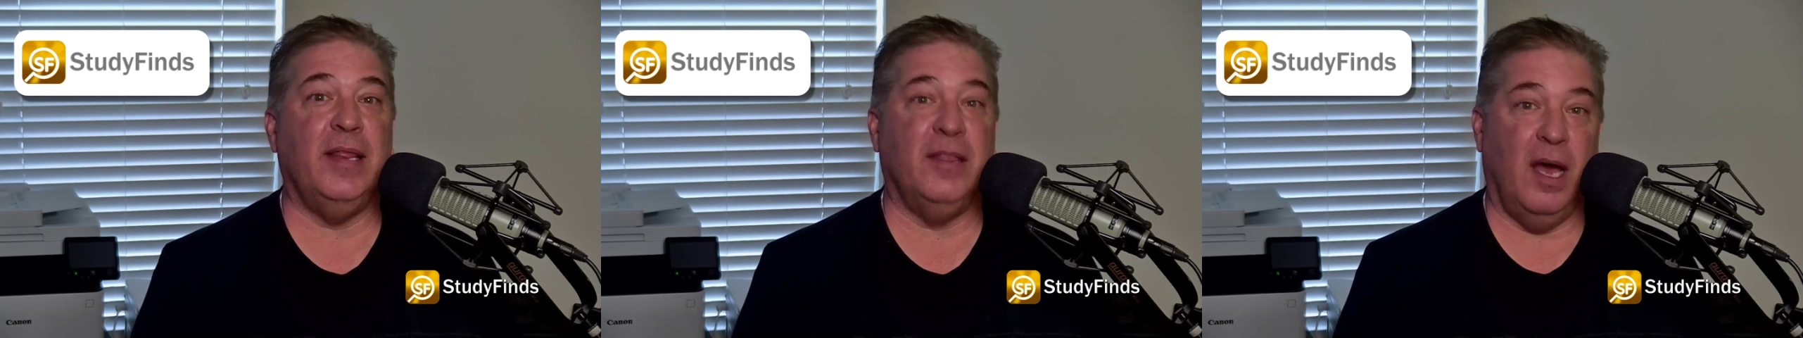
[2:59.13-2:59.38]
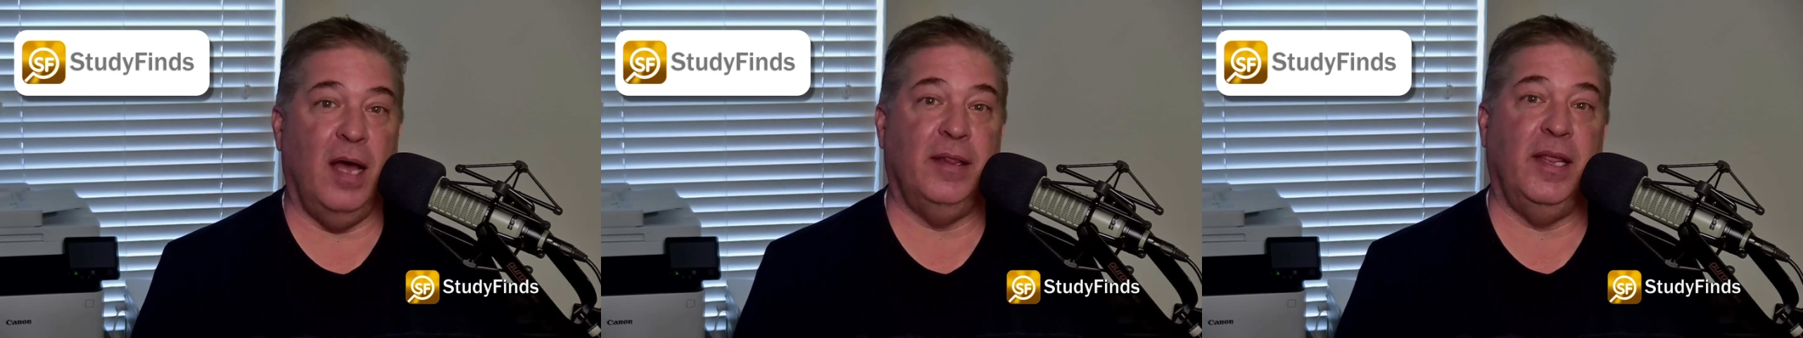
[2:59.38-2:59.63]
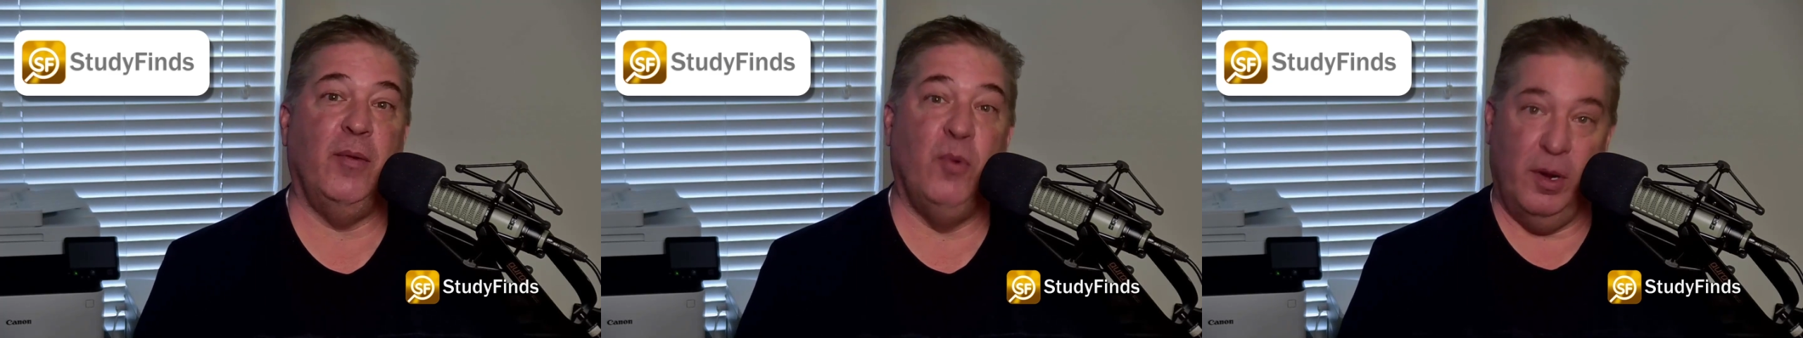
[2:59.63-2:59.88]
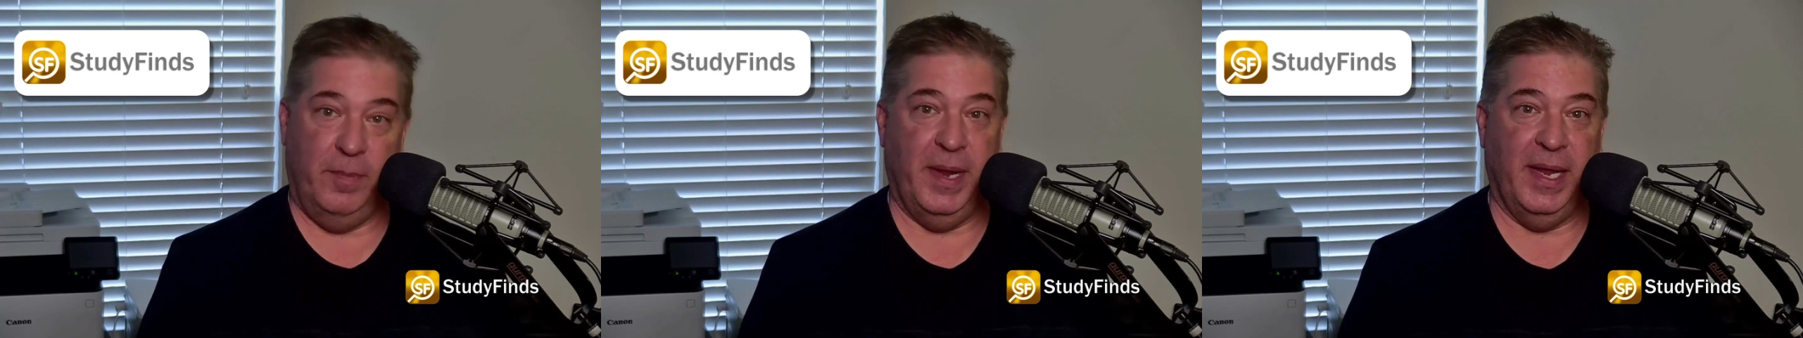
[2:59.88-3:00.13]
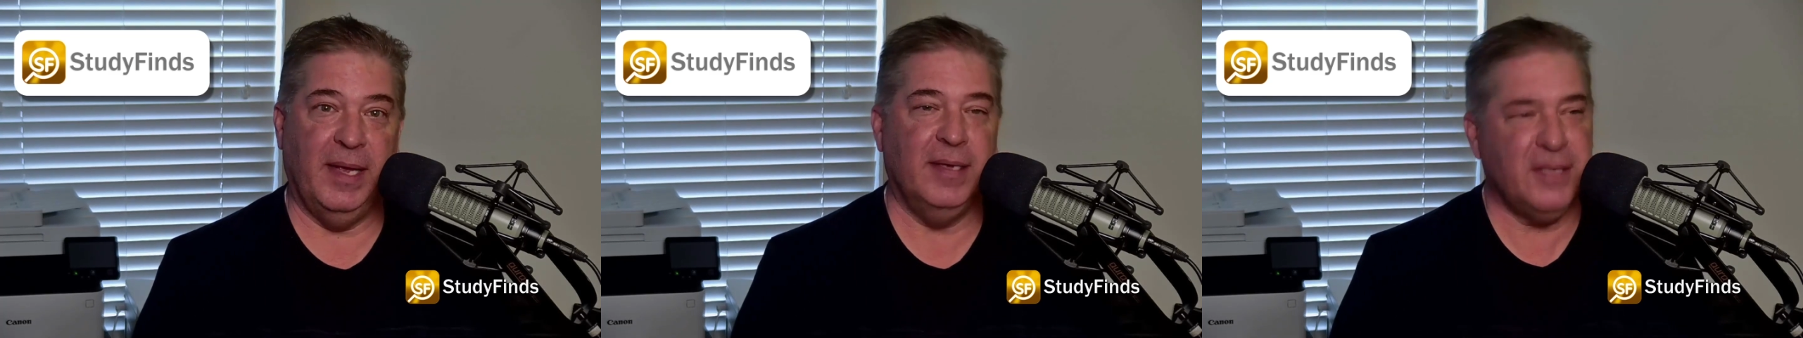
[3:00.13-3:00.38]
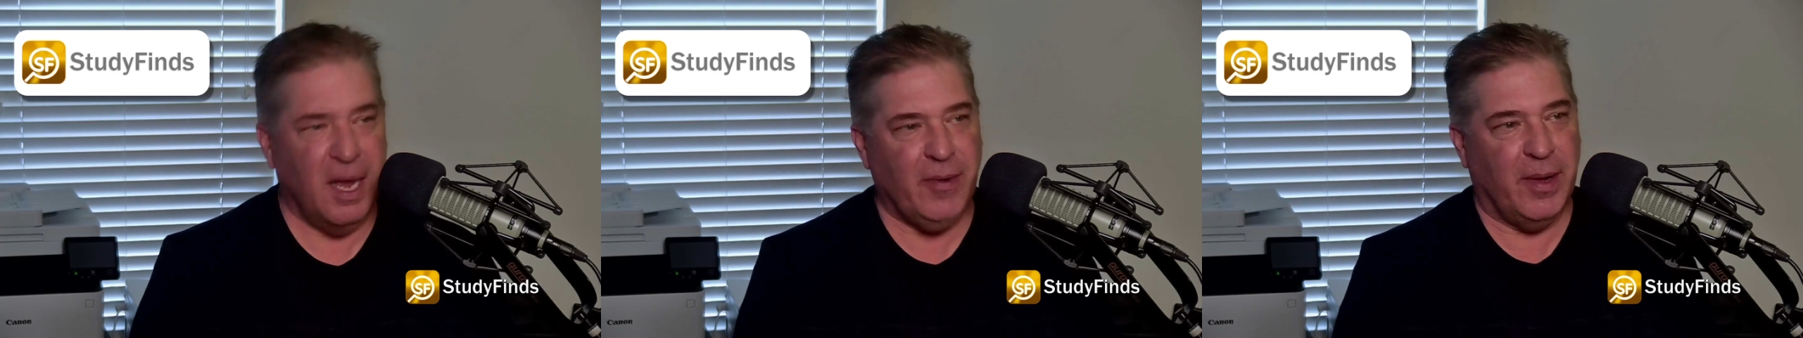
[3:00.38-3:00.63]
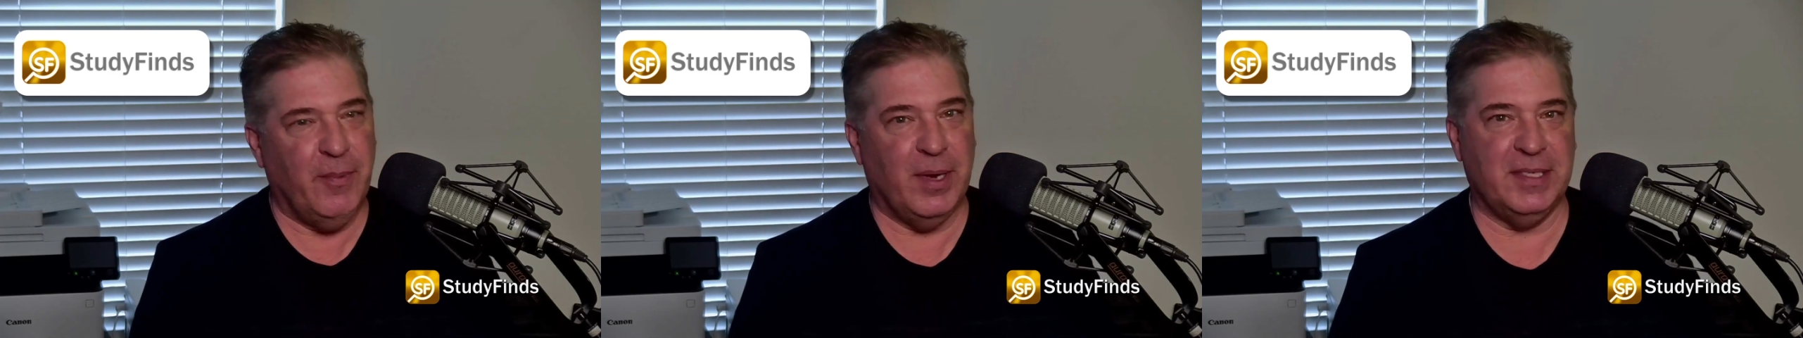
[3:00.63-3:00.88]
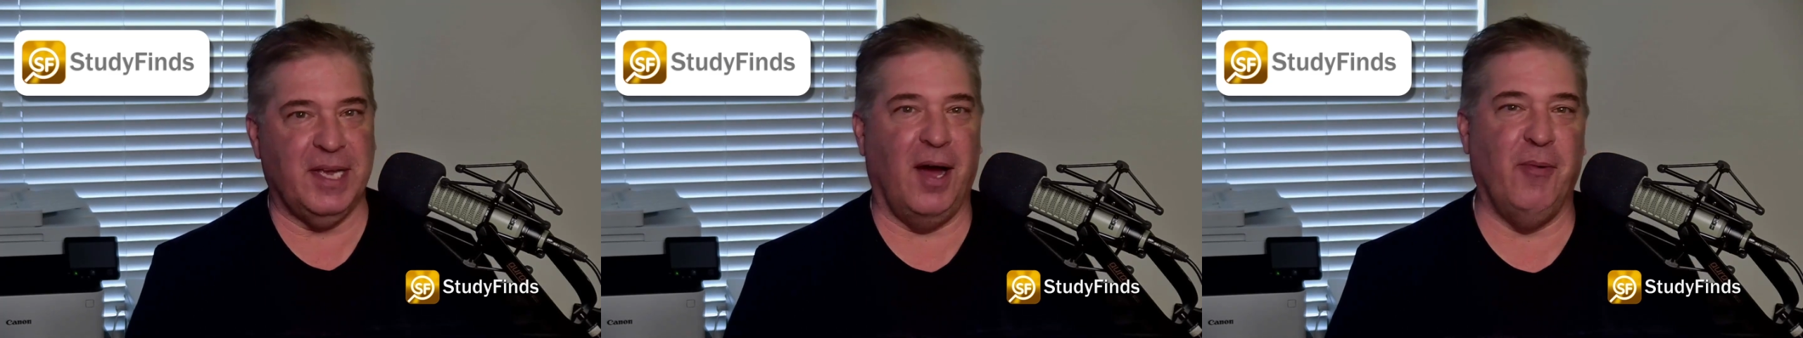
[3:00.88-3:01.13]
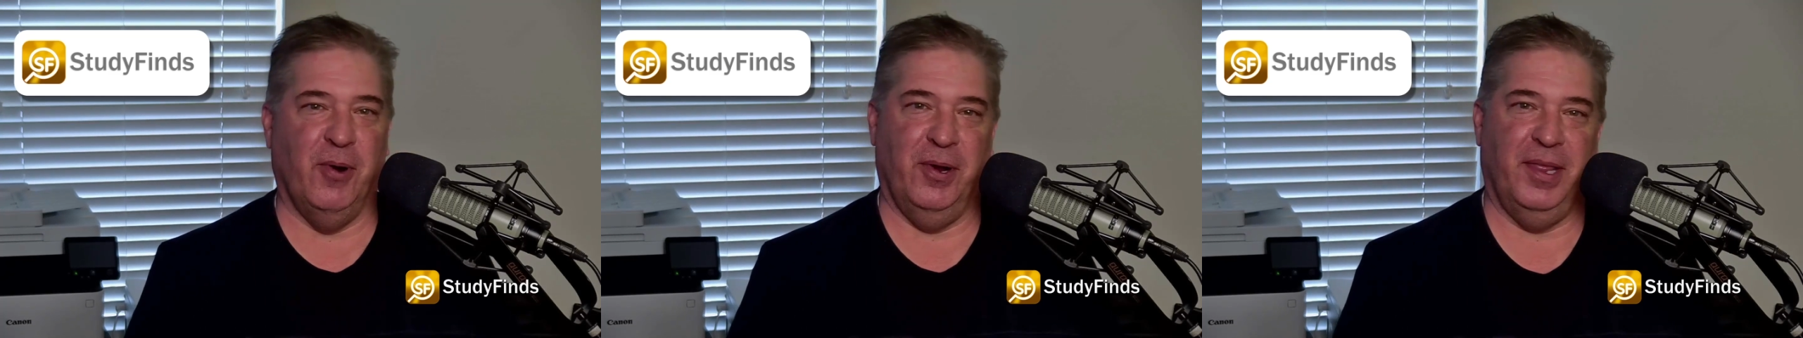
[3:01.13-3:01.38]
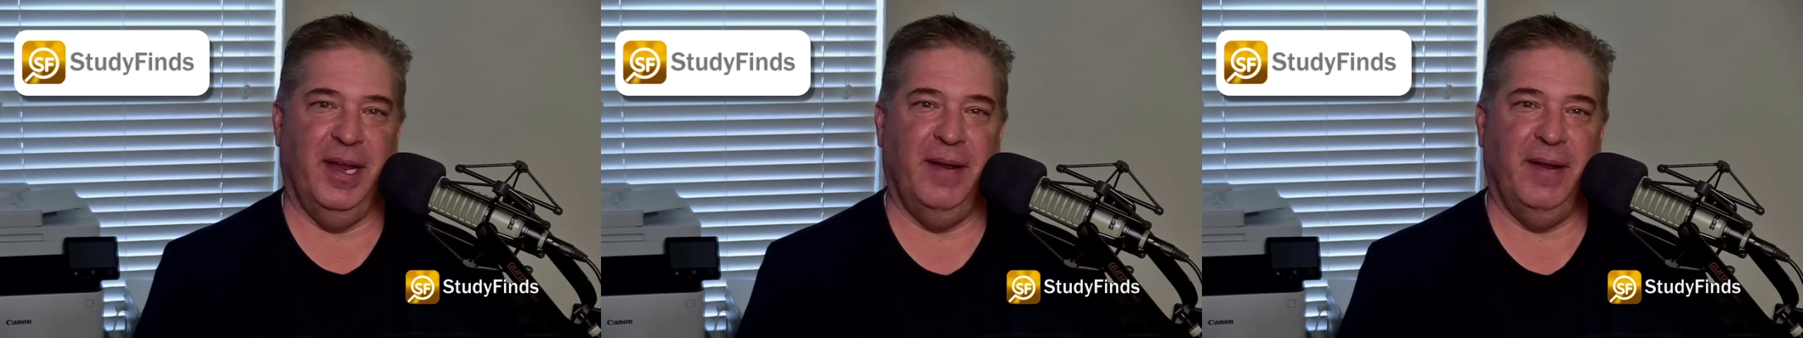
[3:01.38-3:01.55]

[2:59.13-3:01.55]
thought they would be. So it was all worth